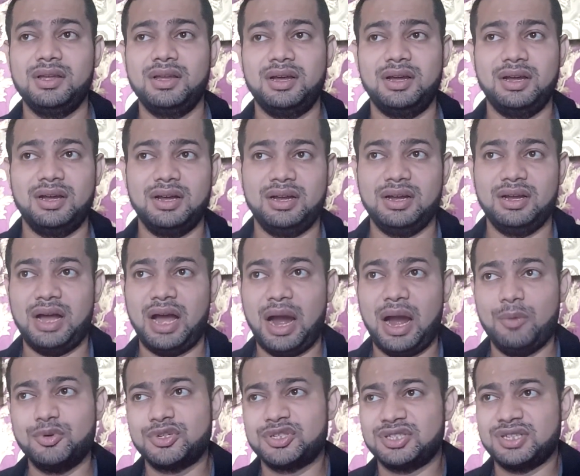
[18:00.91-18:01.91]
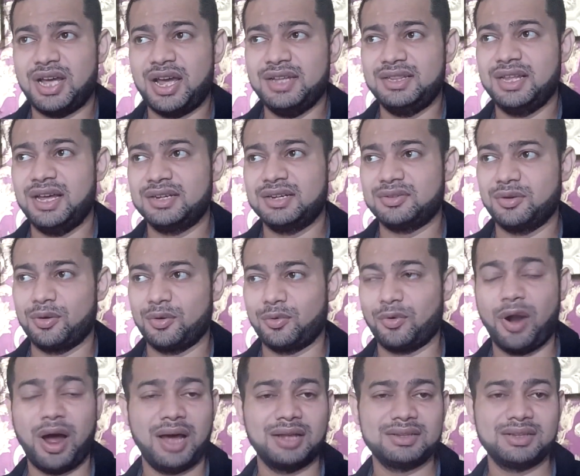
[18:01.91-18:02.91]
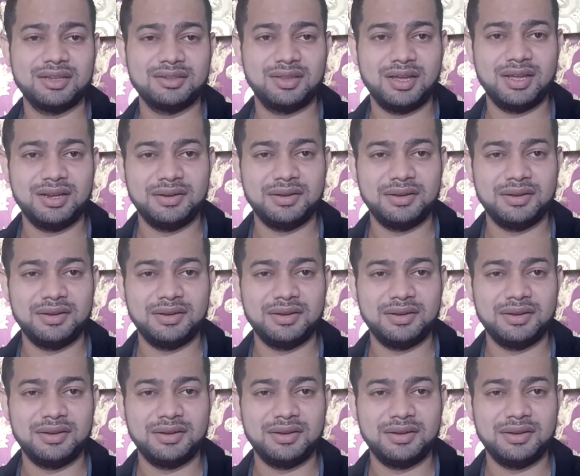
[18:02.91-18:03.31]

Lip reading: I would say that rather than